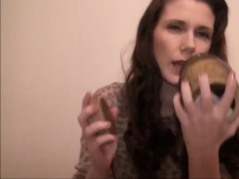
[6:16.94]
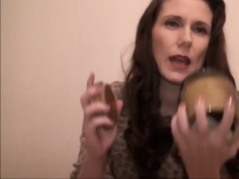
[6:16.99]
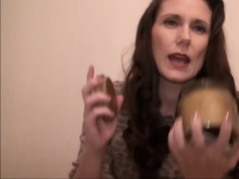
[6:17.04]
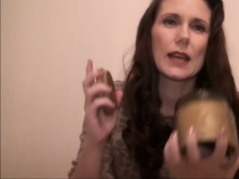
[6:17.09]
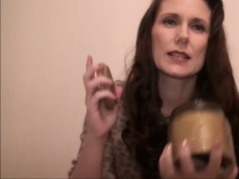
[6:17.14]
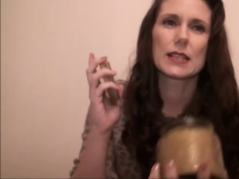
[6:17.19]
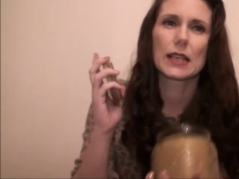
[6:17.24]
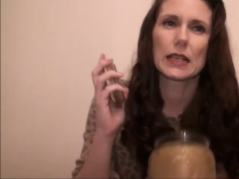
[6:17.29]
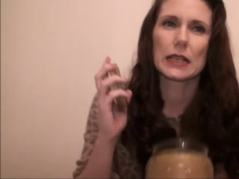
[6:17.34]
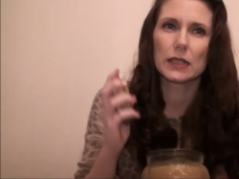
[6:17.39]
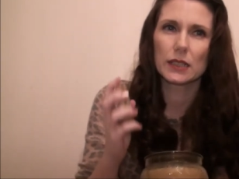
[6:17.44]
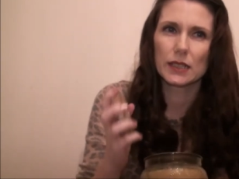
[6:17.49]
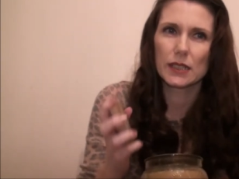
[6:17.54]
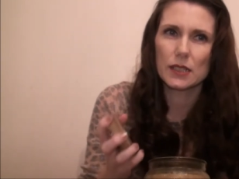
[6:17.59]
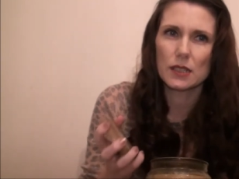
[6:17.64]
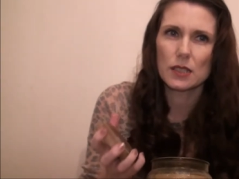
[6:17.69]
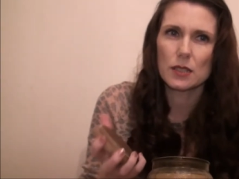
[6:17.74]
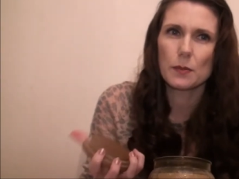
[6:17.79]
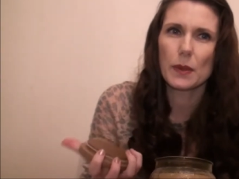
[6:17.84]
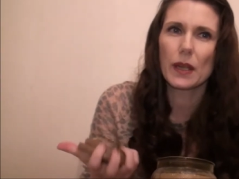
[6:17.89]
it's a
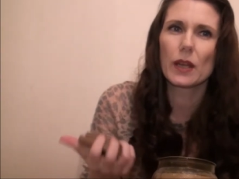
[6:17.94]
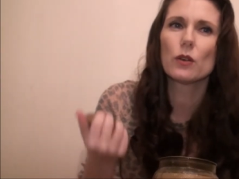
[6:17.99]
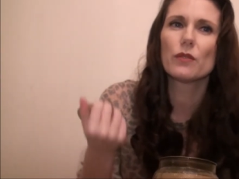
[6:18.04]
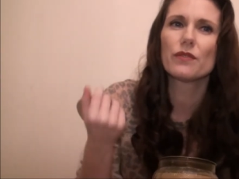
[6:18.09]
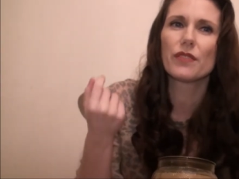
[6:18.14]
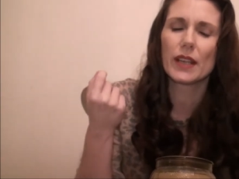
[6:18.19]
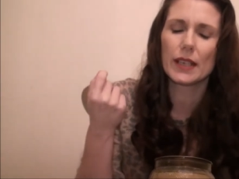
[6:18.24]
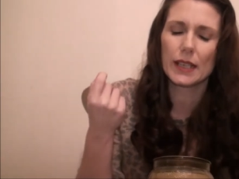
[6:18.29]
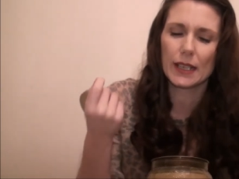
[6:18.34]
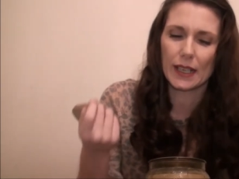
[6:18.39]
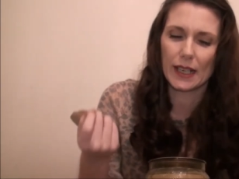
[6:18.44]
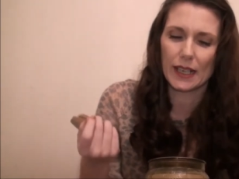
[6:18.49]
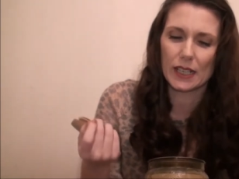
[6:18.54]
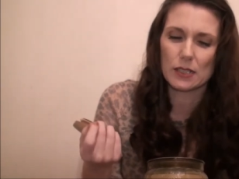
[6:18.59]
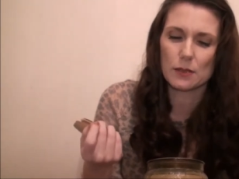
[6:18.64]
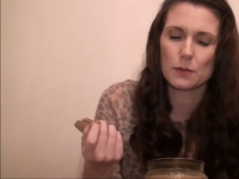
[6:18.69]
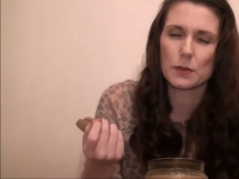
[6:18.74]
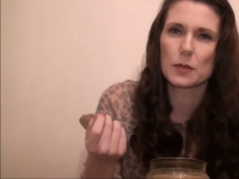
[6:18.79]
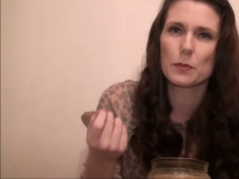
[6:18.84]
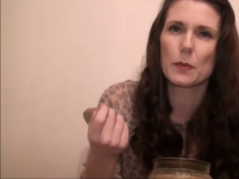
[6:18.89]
clean smell, very
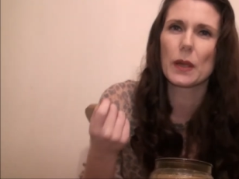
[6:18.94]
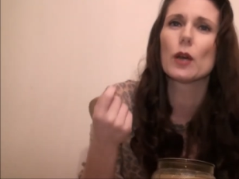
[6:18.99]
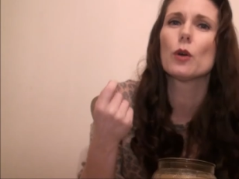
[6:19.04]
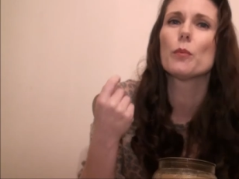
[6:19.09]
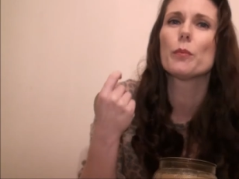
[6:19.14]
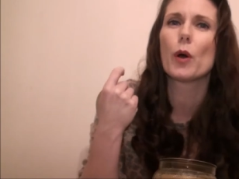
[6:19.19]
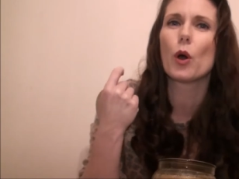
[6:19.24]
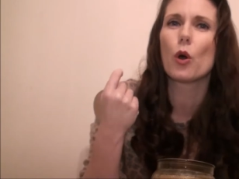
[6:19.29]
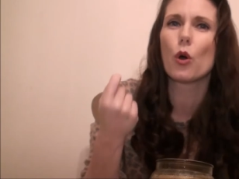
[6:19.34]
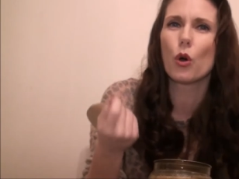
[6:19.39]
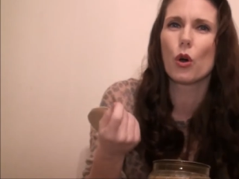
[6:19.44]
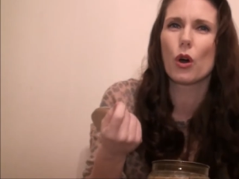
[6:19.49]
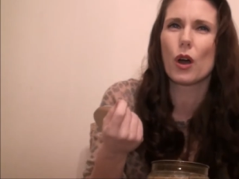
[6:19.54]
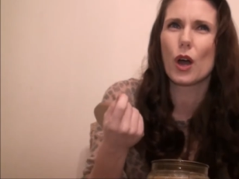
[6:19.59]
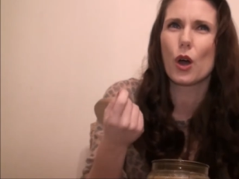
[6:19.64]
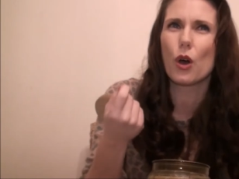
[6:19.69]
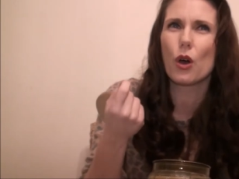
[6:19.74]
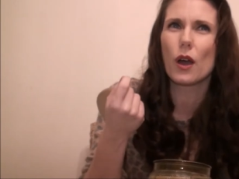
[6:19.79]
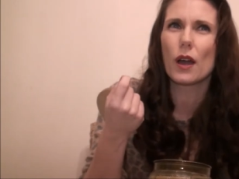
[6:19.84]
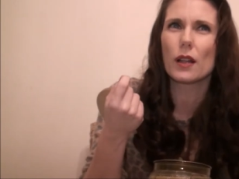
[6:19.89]
crisp smell, but oh,
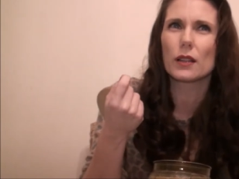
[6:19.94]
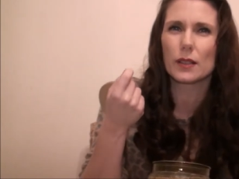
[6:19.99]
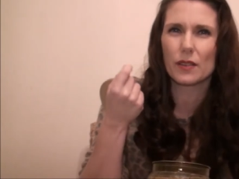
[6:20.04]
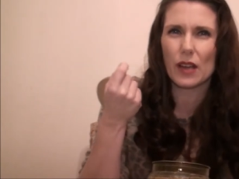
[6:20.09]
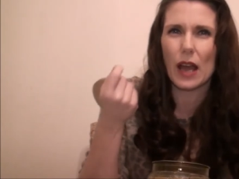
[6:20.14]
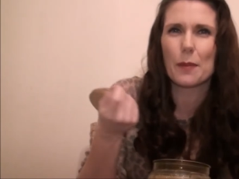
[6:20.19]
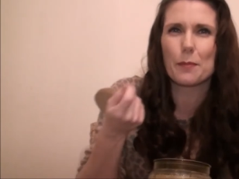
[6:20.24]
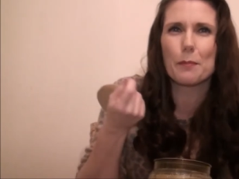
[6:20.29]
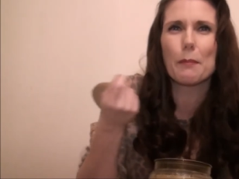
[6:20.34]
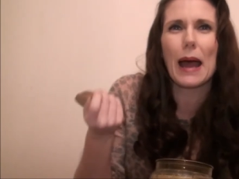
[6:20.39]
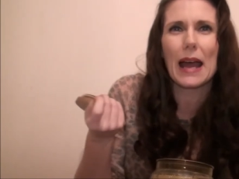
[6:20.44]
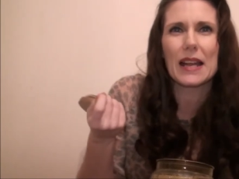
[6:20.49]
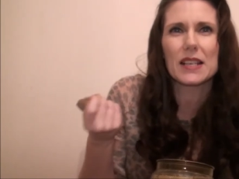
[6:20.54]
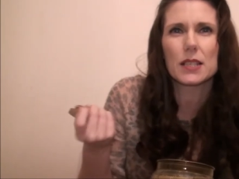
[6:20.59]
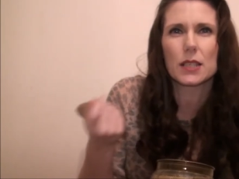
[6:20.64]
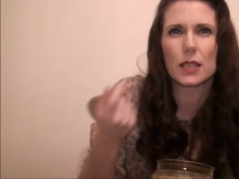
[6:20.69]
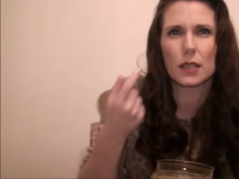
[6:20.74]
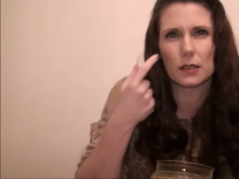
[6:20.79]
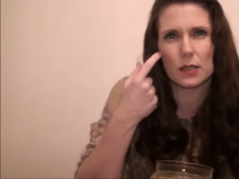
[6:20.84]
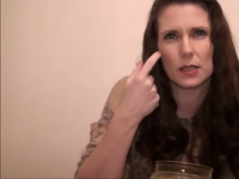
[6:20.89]
a
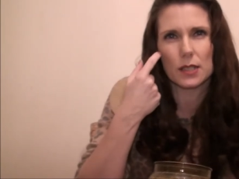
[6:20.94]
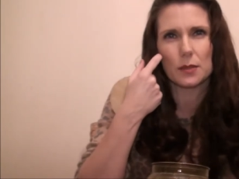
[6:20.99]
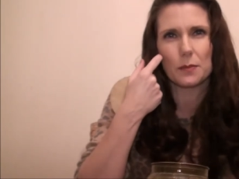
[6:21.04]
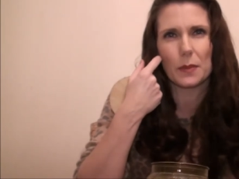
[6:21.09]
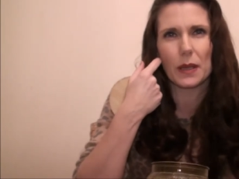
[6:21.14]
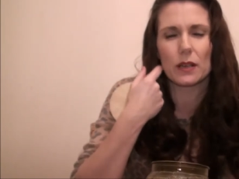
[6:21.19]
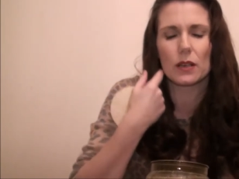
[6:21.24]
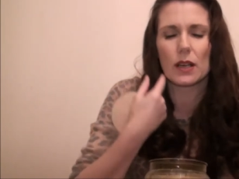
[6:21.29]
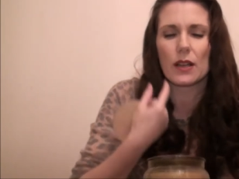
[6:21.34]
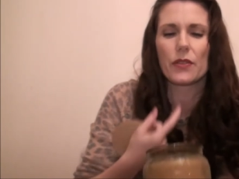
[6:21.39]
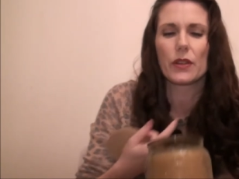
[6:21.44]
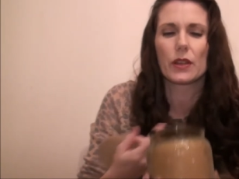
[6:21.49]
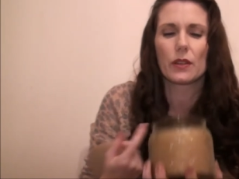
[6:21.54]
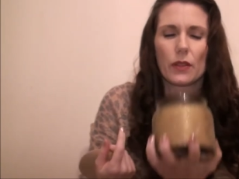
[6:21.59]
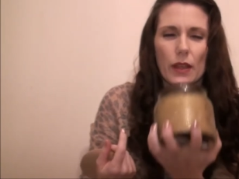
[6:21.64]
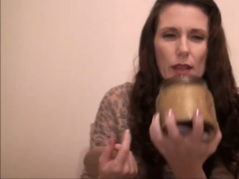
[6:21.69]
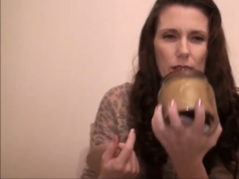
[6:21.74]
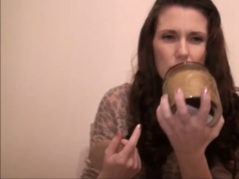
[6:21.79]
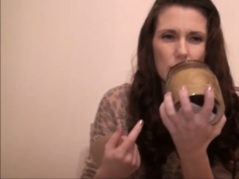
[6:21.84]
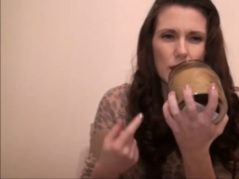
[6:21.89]
masculine smell. I think
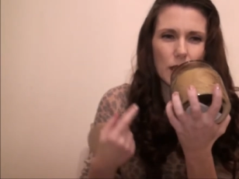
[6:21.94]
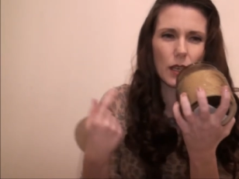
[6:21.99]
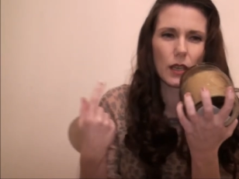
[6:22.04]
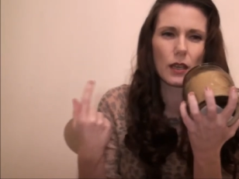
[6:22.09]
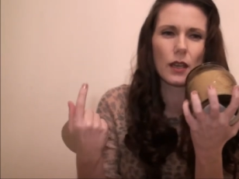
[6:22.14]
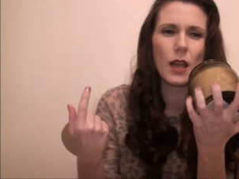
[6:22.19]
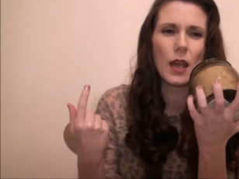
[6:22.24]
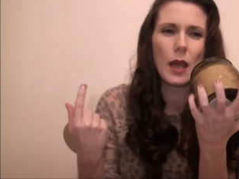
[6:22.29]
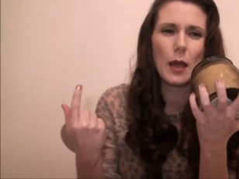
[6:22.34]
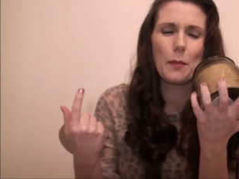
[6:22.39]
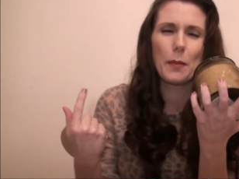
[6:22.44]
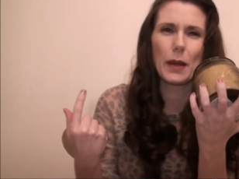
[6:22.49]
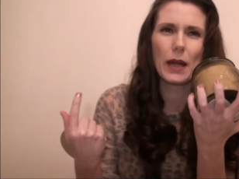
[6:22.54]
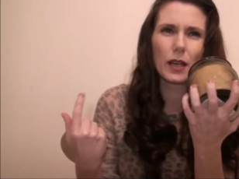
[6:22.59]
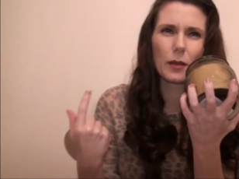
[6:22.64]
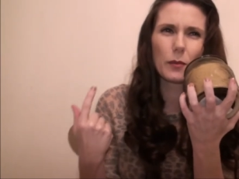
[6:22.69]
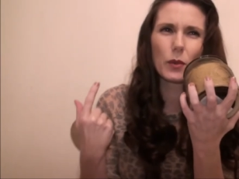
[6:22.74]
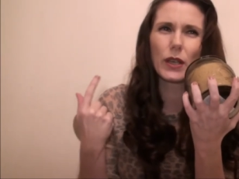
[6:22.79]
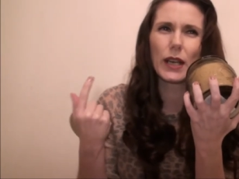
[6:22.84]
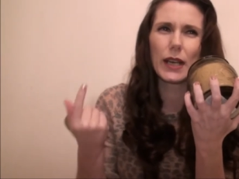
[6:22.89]
that's the
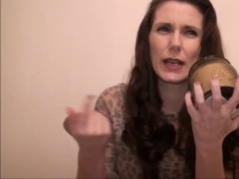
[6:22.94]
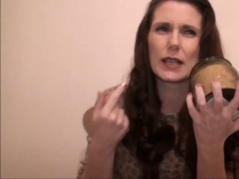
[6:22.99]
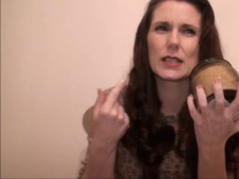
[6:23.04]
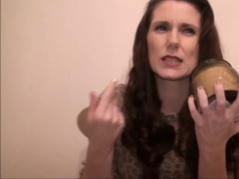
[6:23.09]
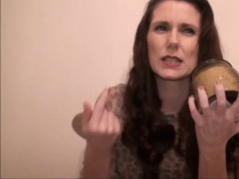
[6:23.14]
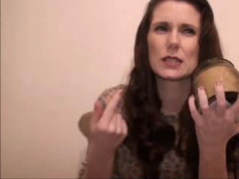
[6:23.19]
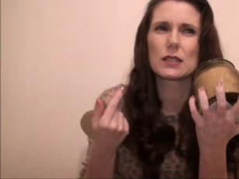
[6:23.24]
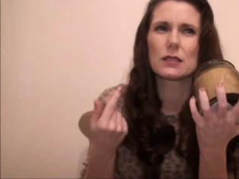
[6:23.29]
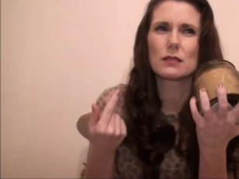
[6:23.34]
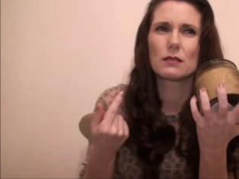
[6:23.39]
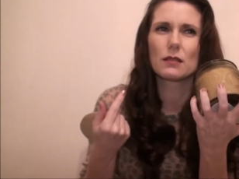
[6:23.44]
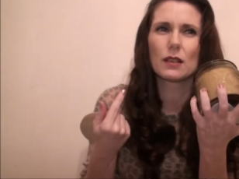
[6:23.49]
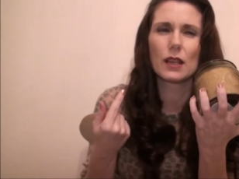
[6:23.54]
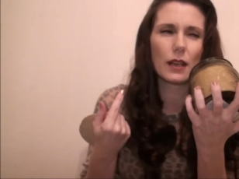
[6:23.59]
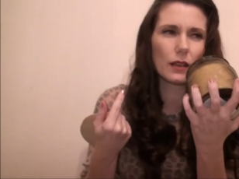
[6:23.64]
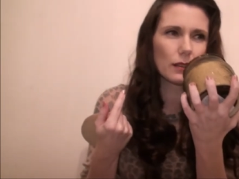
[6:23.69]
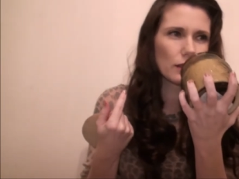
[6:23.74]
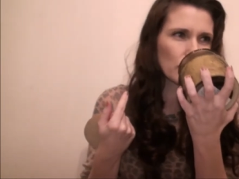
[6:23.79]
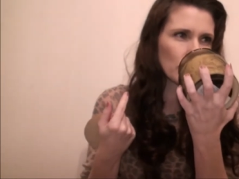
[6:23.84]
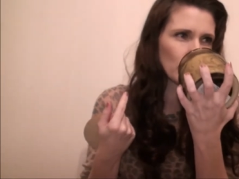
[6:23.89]
bergamot and it's,
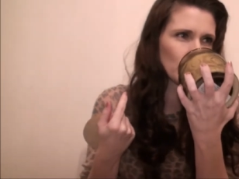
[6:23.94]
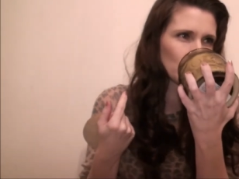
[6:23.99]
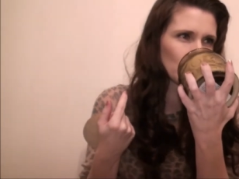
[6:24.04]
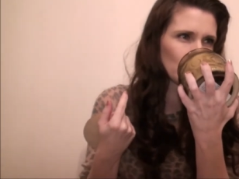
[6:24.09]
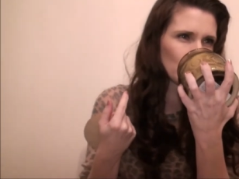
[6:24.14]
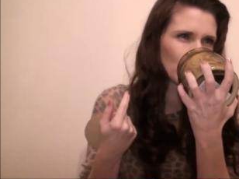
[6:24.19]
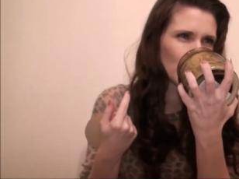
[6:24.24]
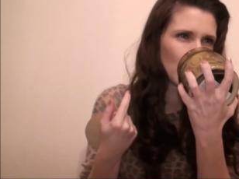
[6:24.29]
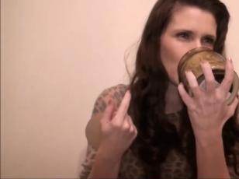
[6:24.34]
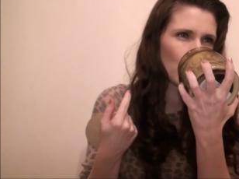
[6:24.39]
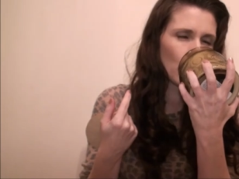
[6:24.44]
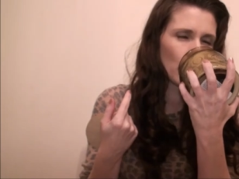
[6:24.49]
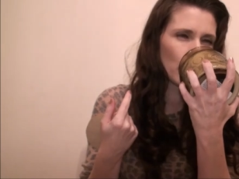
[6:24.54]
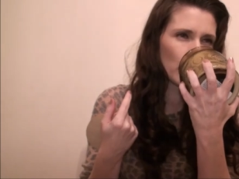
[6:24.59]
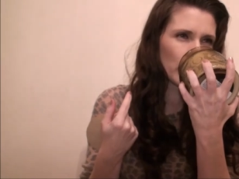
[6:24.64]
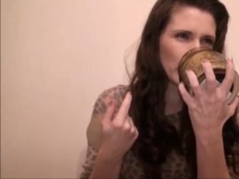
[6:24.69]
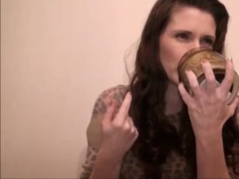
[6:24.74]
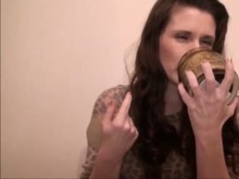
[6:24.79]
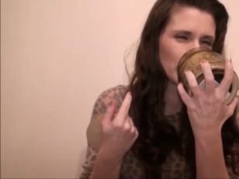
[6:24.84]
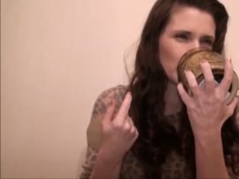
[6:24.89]

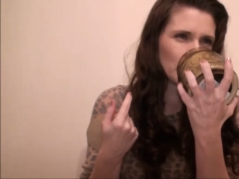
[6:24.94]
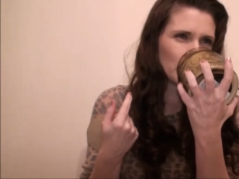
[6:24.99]
oh,